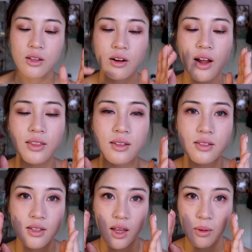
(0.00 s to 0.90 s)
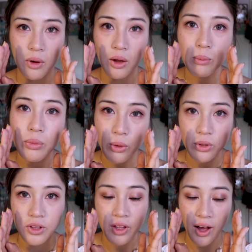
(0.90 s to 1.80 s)
they're not the same on
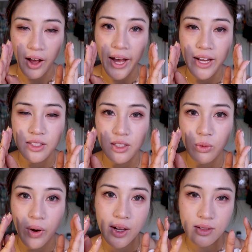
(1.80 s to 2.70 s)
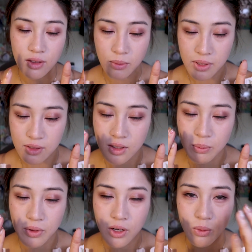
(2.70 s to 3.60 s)
both eyes. So one is a little bit
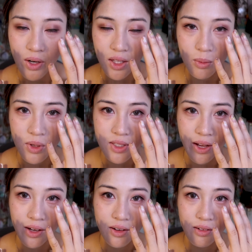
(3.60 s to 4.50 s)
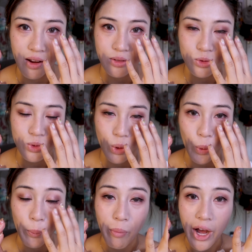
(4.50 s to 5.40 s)
deeper, one of them is like not
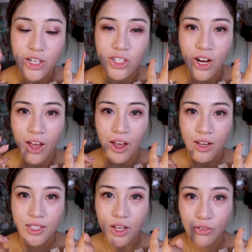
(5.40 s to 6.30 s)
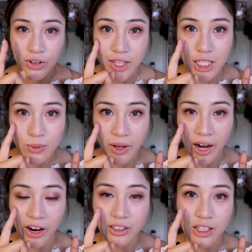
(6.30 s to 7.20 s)
so much. So for this
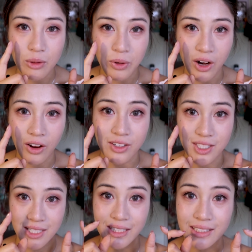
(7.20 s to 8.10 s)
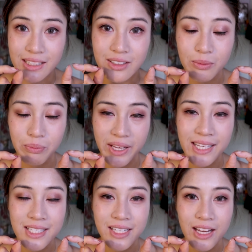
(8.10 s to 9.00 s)
one, I only need to put on just a little
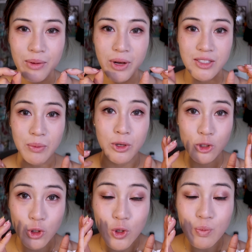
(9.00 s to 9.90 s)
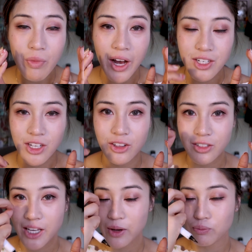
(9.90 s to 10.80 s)
bit, because I put too much, it
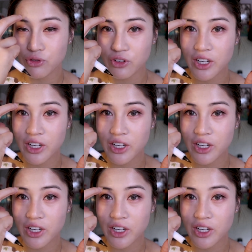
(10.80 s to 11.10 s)
looks like